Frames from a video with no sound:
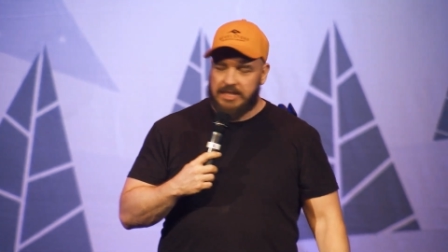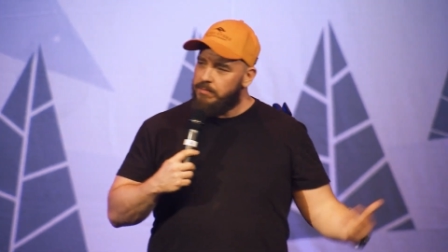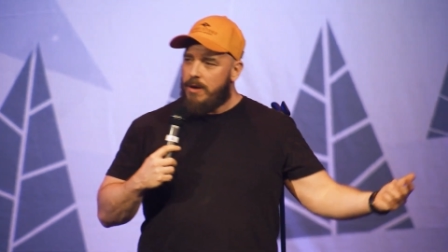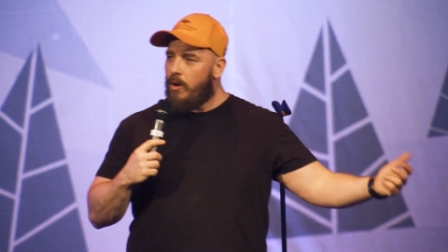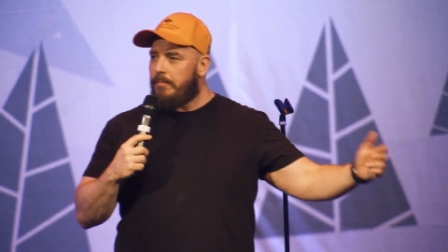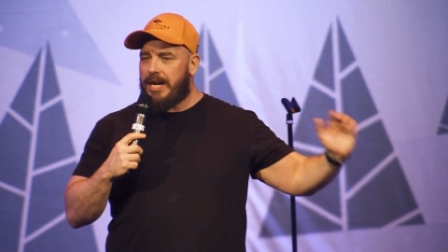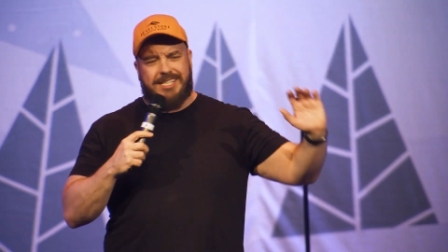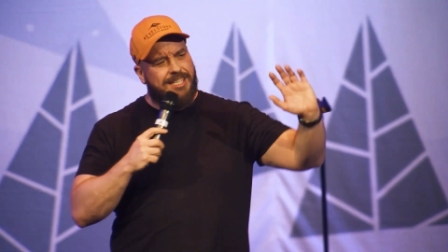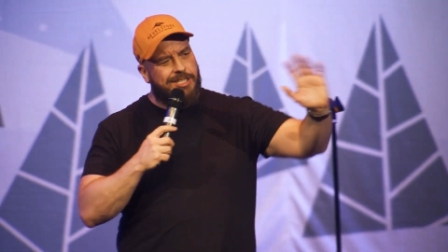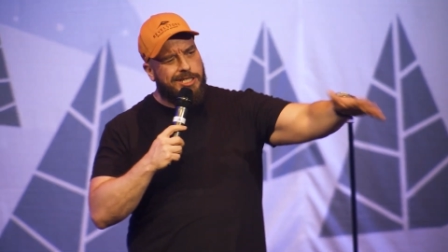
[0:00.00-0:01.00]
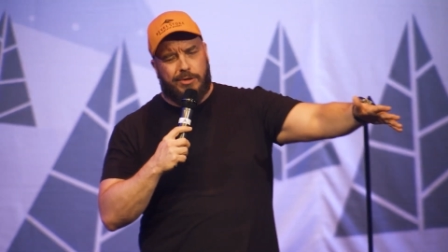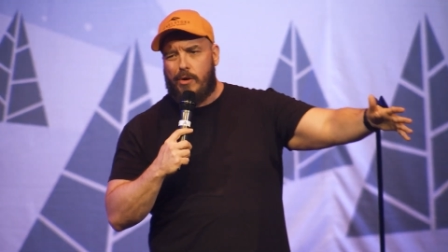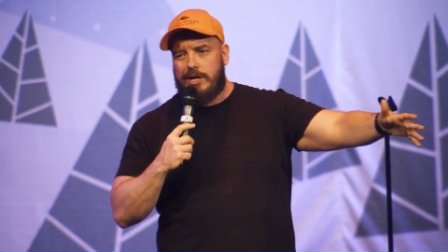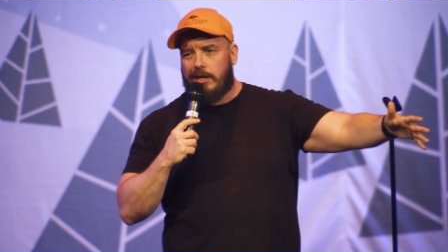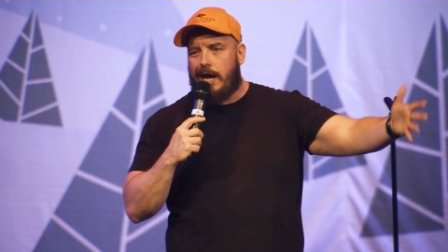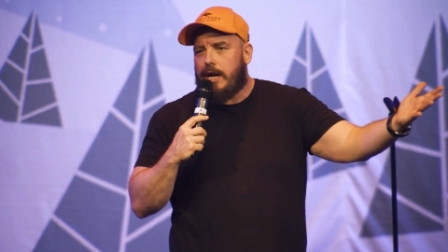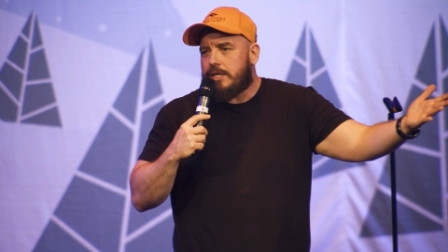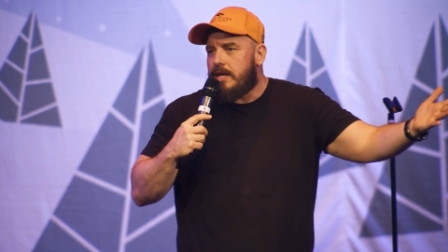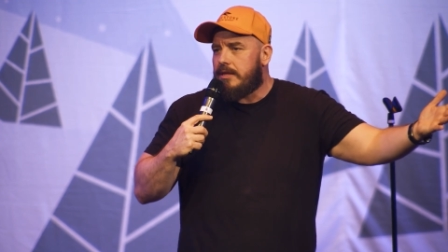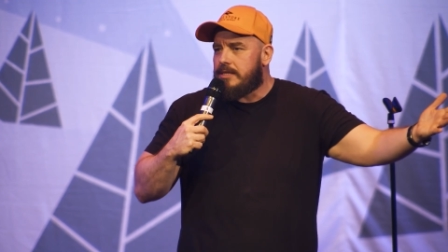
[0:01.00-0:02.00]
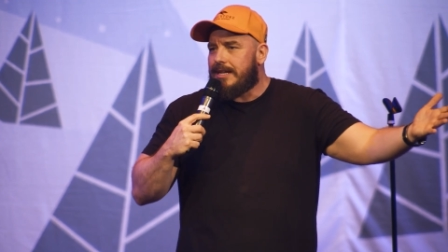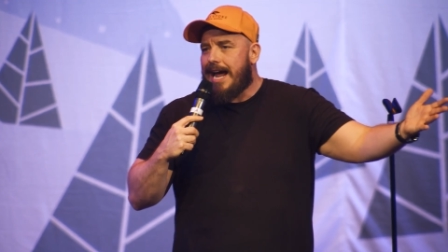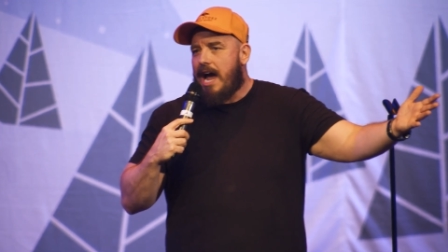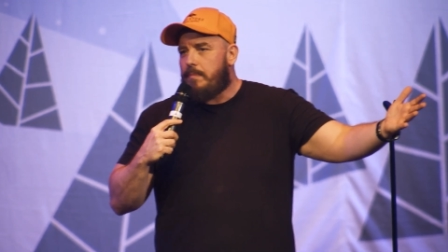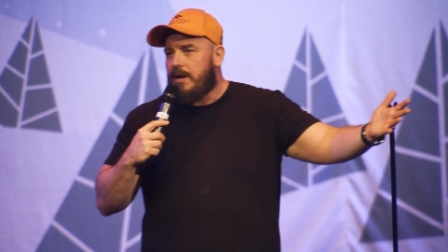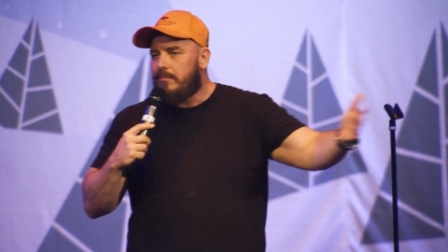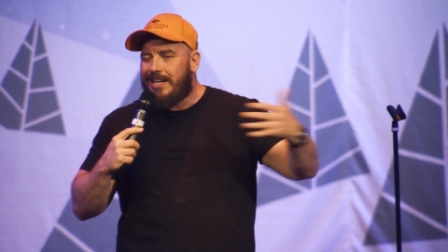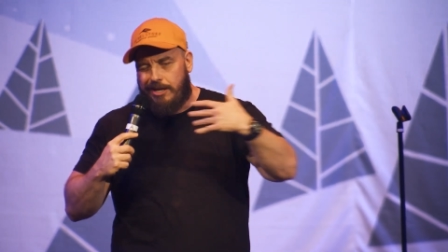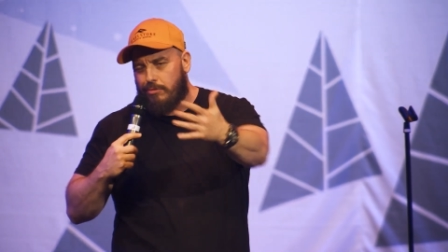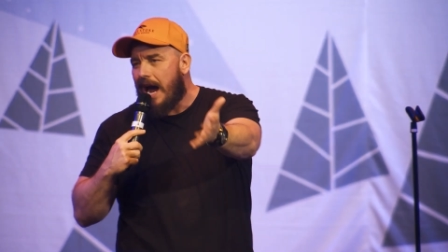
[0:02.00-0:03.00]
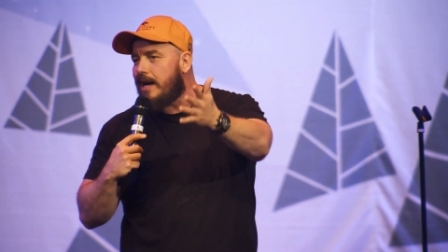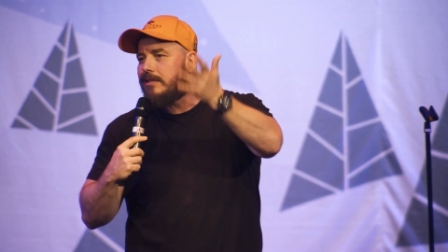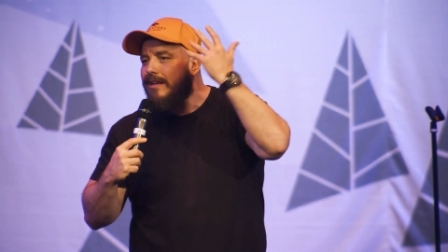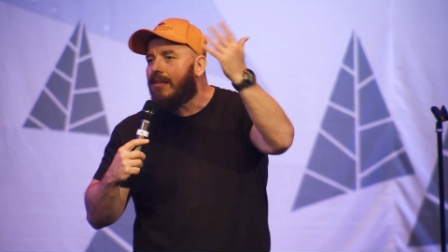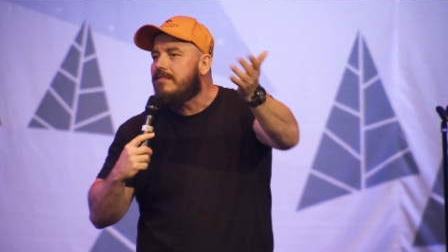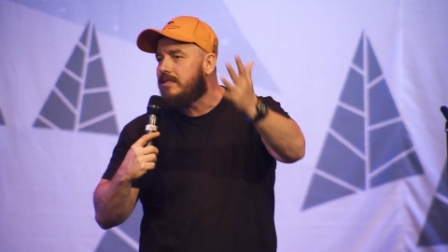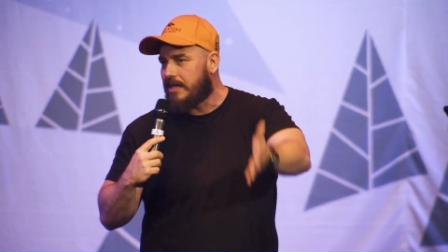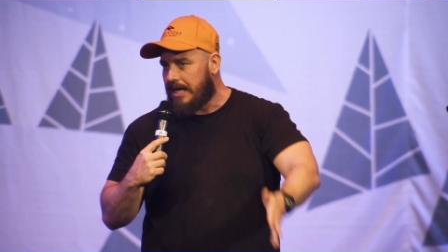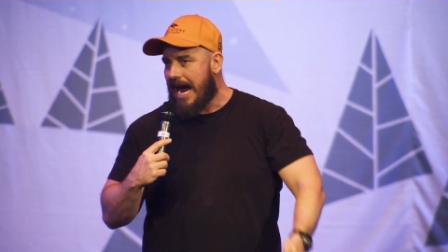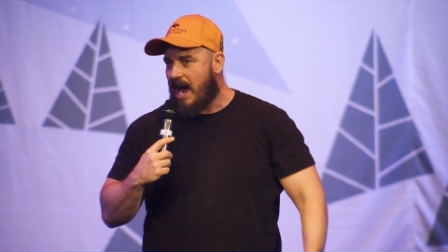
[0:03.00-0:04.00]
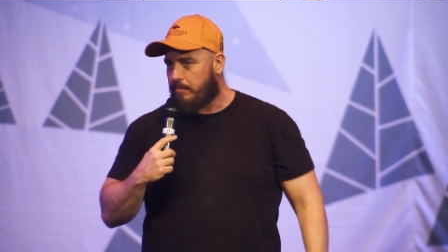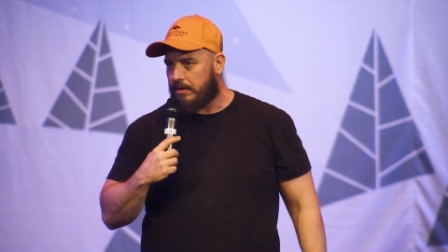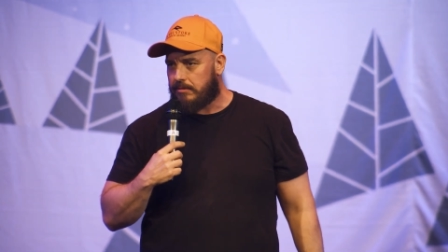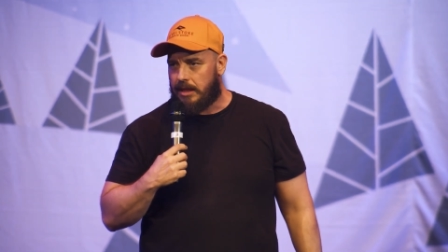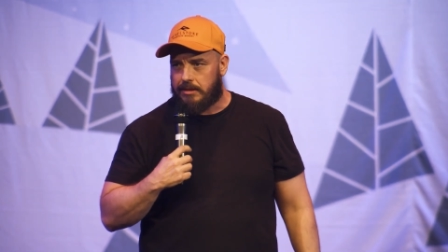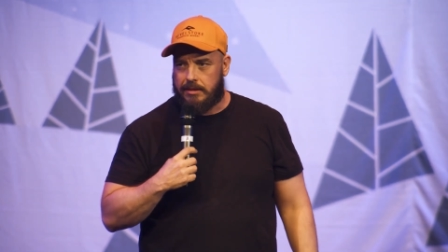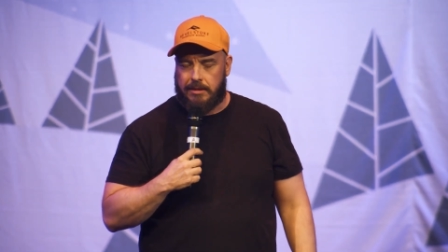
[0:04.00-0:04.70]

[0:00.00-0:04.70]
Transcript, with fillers: So my one buddy said, "Just throw it in your luggage. Nothing's gonna happen." I'm like, "You're right. Nothing's gonna happen, right?"